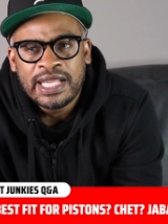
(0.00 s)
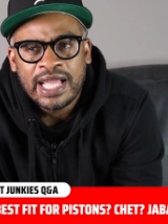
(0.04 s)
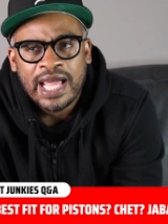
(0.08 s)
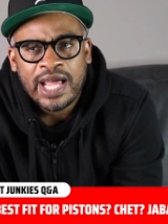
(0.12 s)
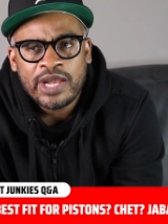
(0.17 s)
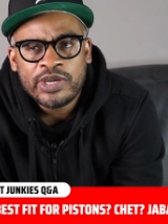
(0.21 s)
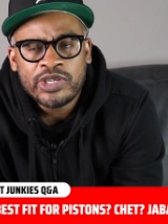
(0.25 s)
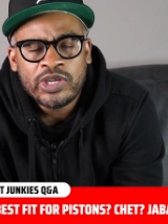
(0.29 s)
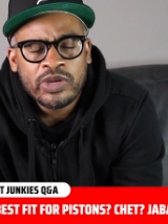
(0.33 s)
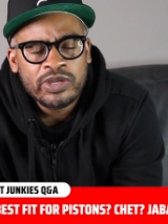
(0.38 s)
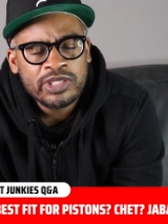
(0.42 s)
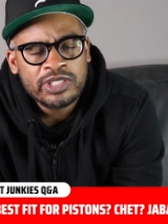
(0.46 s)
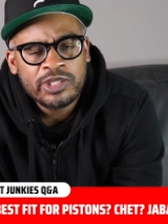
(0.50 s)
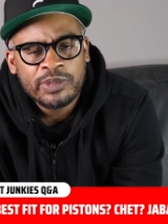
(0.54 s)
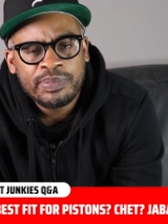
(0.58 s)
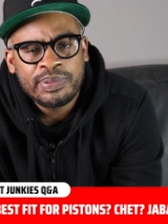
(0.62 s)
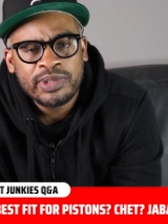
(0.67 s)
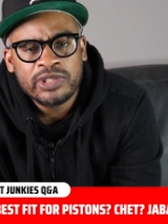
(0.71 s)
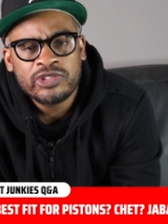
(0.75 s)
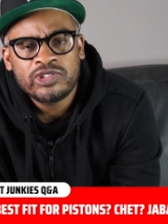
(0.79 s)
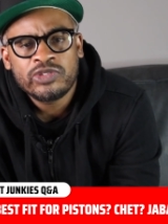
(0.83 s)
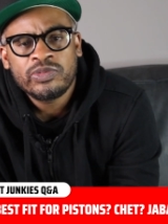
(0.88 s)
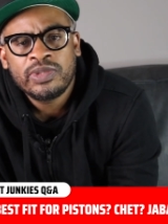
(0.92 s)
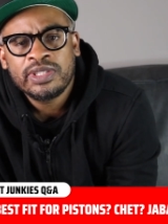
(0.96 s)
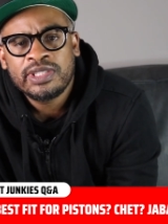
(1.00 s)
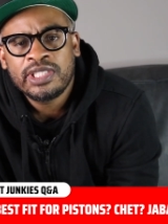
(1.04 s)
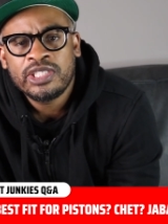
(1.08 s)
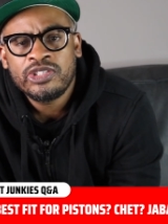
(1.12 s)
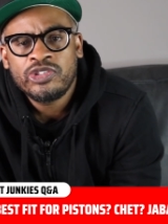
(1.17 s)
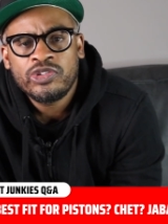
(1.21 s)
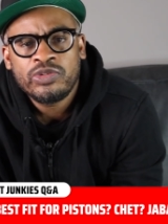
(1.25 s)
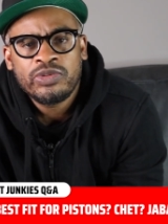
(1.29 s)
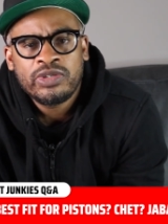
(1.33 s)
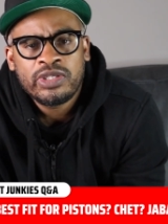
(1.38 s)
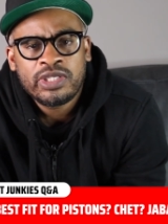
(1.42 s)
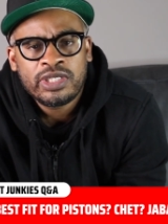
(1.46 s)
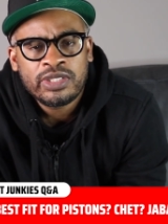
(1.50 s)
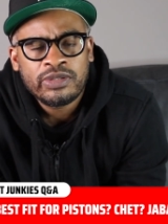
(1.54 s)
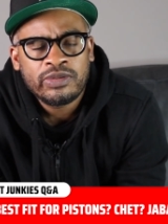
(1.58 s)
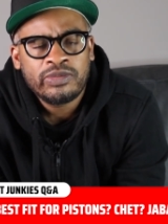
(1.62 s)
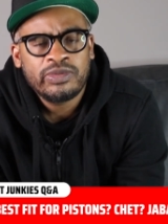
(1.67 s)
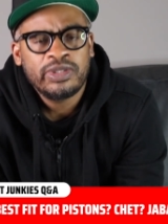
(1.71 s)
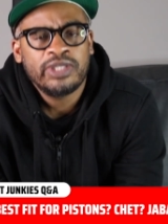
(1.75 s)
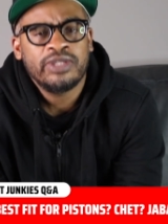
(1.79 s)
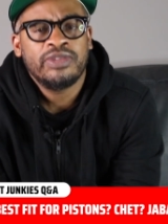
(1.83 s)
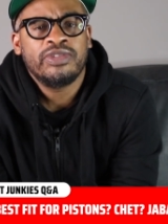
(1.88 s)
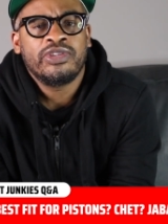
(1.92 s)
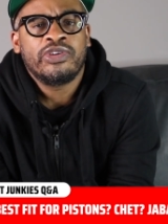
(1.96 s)
I don't know. It depends on what they do with,
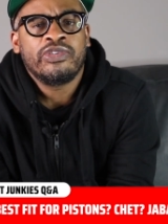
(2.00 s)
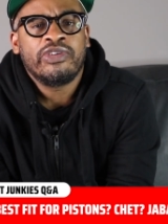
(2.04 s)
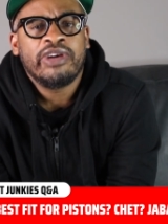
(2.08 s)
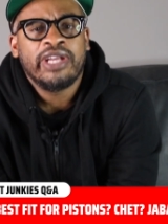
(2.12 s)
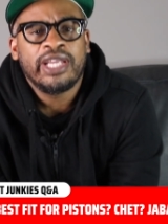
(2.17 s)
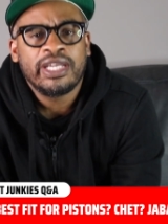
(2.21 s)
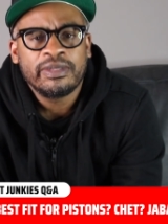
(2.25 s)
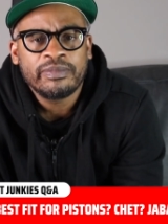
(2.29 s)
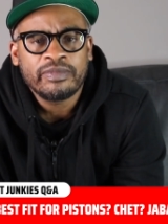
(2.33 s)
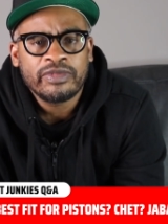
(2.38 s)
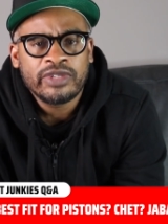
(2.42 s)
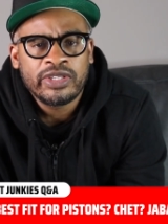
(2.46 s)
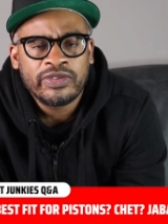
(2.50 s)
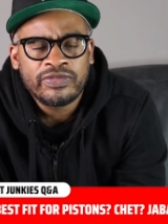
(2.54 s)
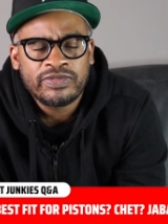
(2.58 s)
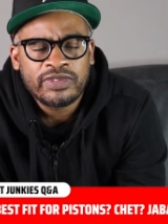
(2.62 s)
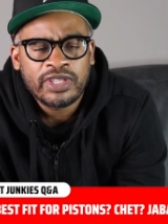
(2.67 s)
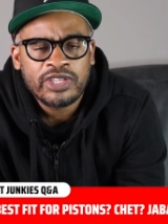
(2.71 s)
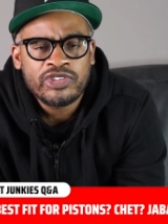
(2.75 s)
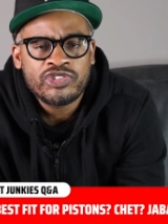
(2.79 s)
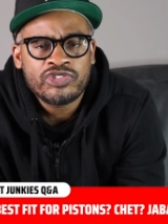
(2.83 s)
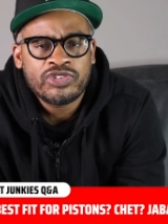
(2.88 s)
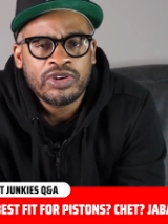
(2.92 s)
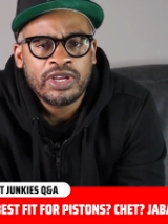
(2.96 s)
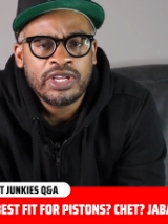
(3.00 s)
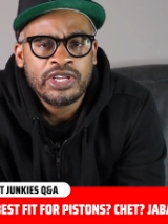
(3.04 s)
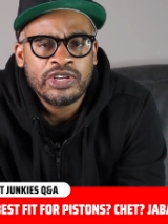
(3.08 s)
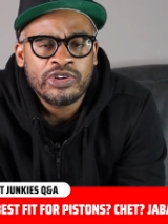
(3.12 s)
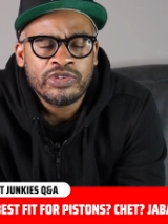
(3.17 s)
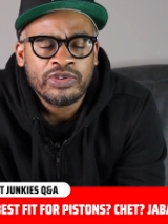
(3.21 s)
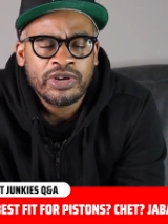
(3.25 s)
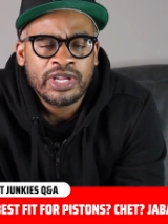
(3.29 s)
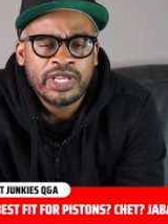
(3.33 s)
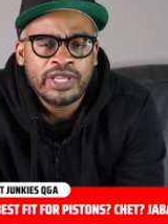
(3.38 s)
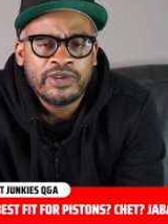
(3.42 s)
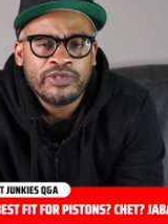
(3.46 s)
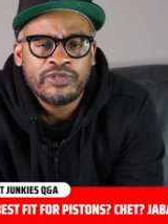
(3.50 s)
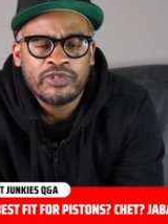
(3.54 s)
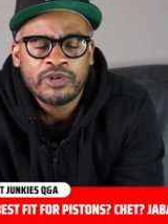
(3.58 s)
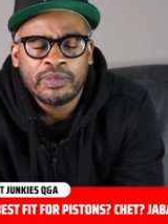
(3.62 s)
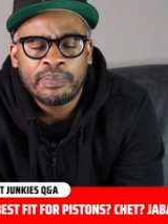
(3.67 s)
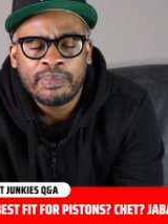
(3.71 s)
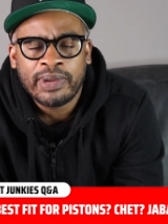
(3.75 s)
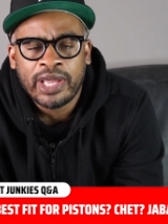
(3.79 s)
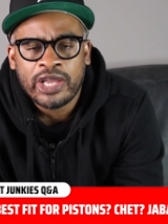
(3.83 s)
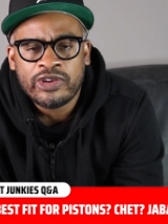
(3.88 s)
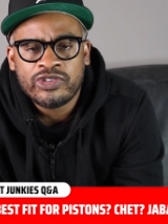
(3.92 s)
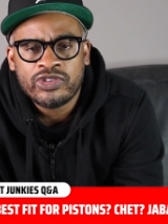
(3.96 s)
with Grant. If they trade Grant for
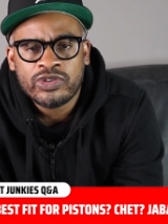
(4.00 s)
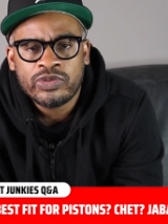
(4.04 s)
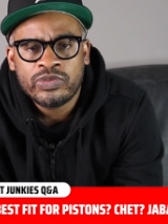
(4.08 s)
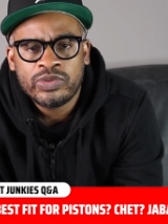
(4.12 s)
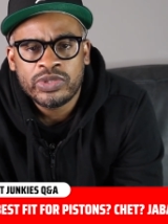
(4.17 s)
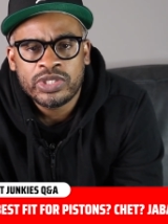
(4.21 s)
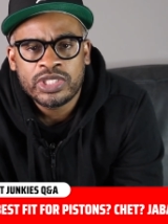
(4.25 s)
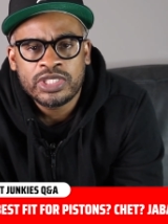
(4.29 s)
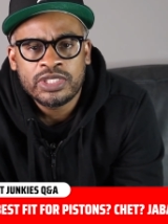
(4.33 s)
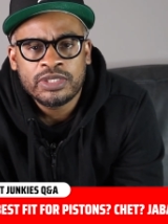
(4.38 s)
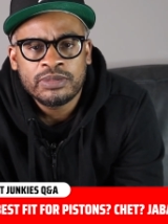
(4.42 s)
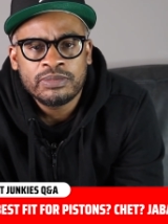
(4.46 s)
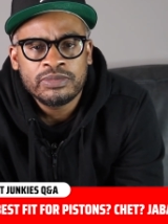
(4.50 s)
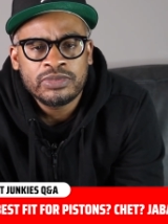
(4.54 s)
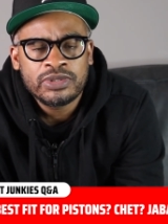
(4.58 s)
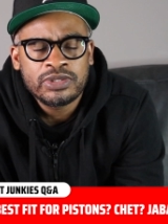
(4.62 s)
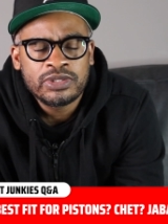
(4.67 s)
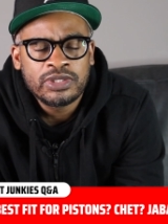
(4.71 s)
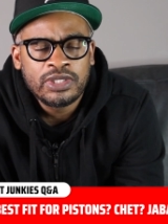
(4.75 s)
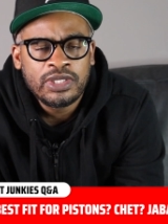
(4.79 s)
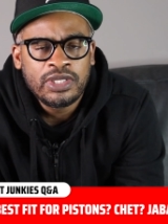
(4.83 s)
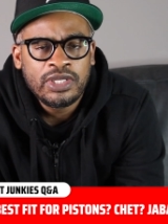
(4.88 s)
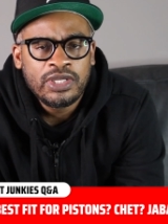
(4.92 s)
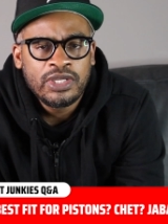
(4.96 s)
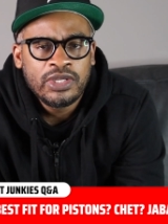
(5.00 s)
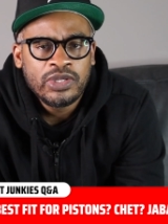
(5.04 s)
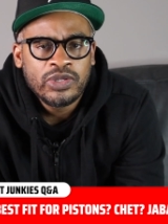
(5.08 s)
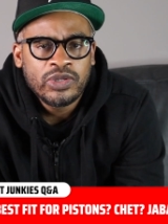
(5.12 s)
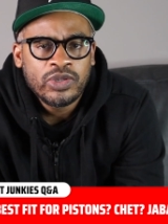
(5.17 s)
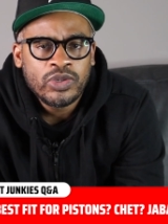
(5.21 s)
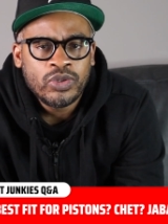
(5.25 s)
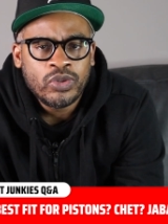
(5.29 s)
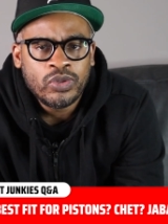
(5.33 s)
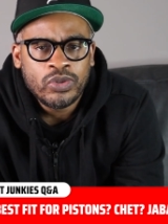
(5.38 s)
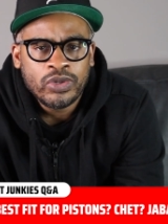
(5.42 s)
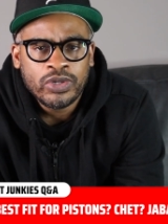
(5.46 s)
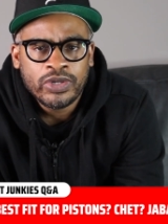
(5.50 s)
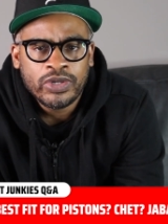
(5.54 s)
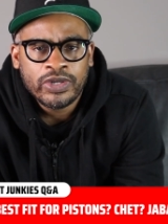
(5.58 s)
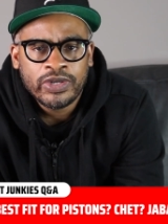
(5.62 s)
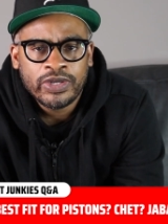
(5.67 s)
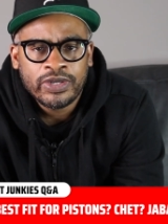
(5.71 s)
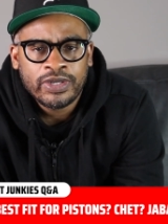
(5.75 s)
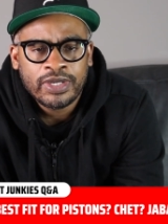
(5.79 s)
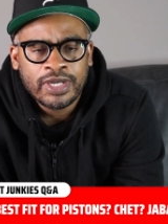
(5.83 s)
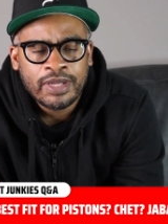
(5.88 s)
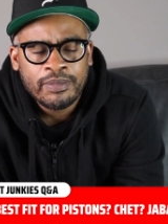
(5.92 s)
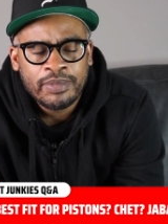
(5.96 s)
Patrick Williams,
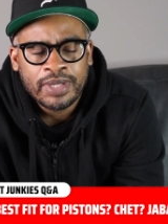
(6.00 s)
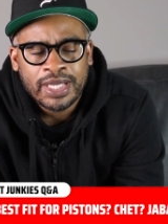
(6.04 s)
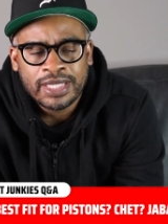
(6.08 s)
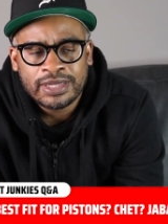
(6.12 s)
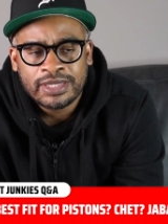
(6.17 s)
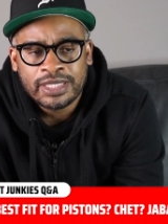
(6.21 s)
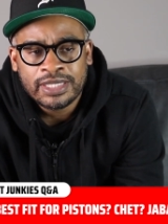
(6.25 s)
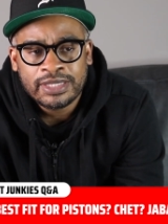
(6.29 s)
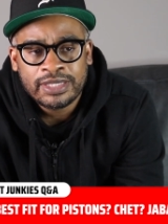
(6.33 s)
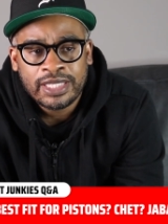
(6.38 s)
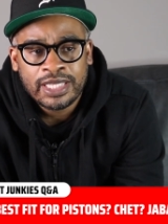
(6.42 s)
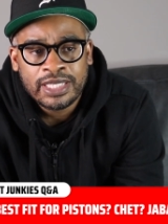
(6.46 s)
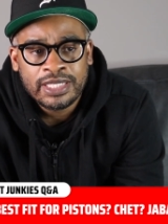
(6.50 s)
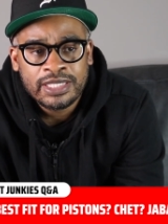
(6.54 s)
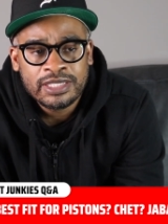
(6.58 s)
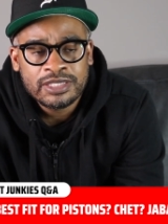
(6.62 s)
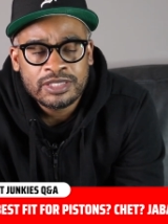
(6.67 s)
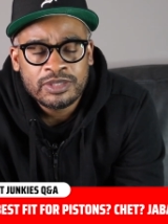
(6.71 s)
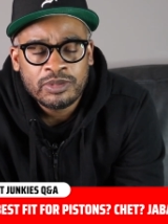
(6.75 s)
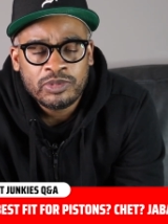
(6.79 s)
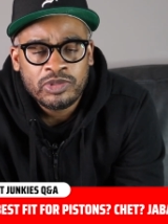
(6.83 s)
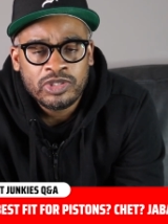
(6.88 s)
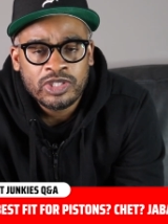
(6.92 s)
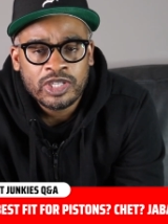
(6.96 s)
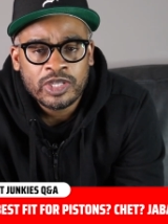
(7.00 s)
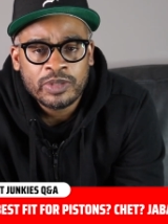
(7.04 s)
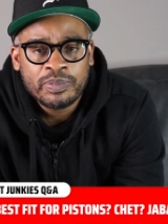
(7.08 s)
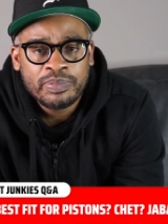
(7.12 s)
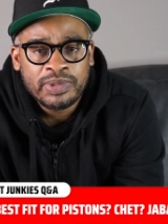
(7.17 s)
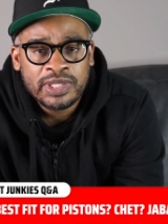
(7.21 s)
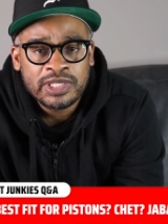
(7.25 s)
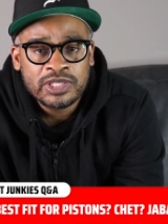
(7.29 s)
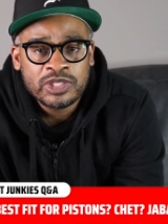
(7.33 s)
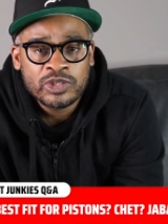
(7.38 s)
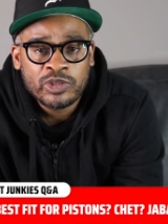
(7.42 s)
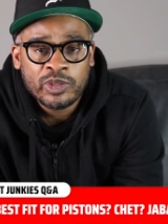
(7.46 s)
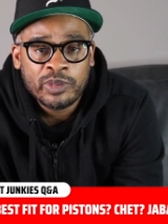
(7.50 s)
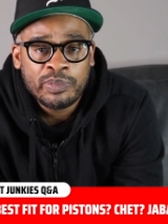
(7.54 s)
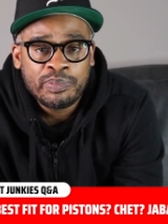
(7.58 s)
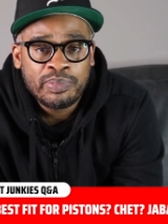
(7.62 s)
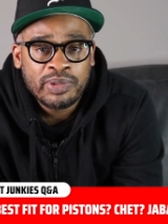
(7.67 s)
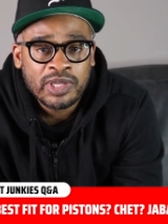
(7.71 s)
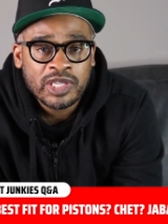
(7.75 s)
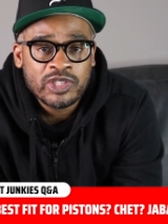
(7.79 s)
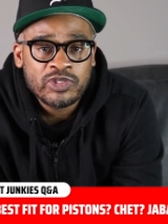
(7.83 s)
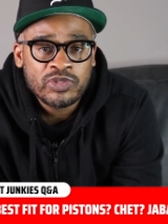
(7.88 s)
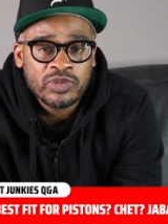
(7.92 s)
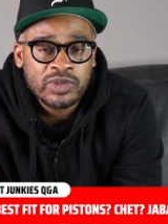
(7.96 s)
or, I mean, I think they can get some young pieces or
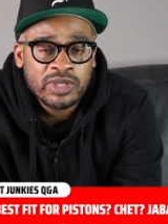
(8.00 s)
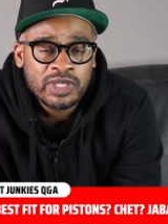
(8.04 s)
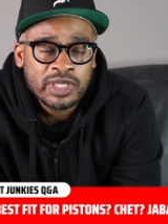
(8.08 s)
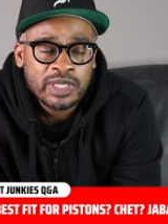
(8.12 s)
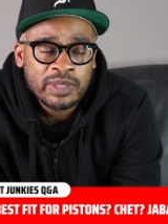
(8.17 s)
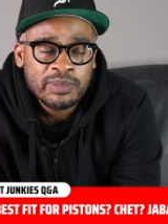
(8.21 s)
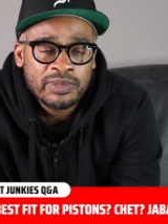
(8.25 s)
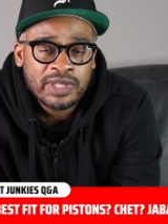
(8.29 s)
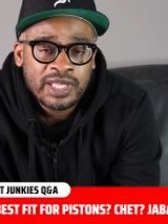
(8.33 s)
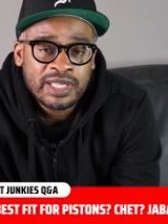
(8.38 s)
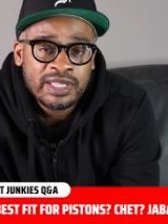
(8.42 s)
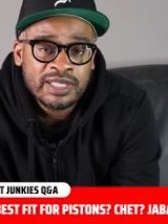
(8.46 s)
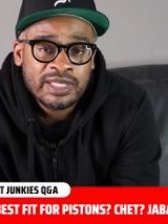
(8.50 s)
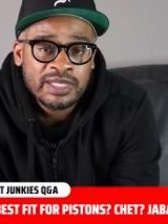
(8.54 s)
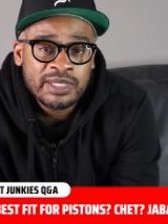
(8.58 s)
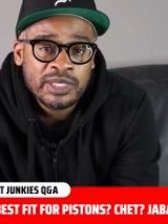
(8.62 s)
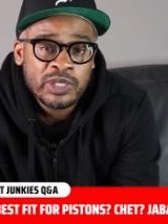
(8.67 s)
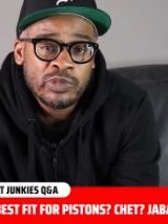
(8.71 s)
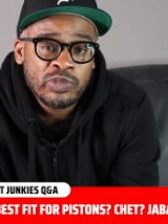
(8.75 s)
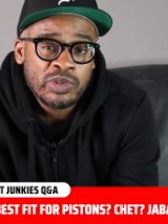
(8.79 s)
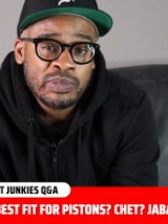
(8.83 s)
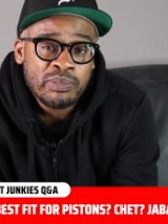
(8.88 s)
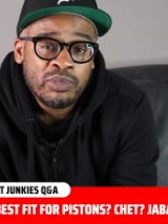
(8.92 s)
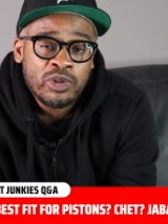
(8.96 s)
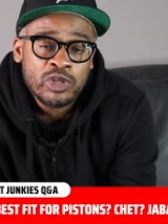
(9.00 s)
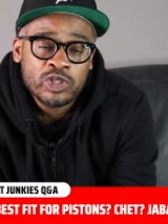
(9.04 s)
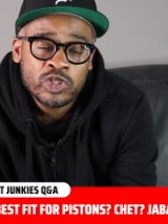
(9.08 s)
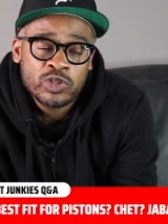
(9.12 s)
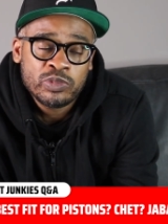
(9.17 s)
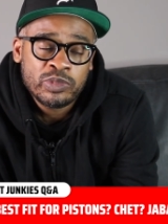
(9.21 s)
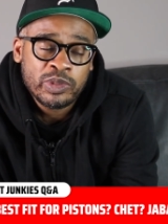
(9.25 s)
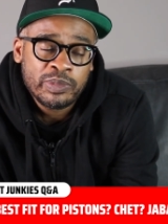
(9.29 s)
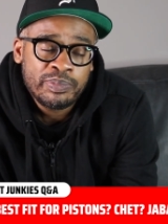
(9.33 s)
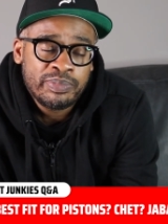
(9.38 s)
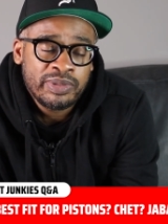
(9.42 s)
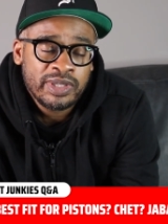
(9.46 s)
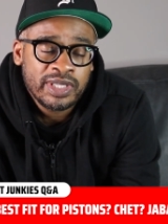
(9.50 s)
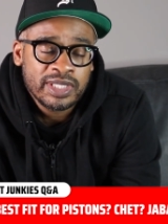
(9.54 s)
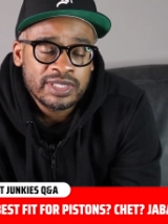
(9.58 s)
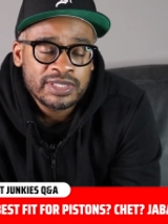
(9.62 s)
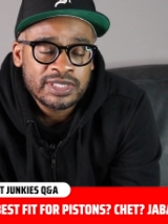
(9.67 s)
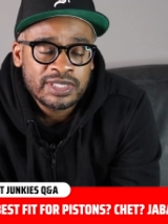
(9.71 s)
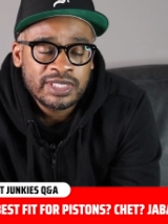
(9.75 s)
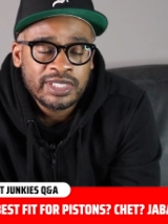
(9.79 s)
picks for him. They could end up with multiple picks.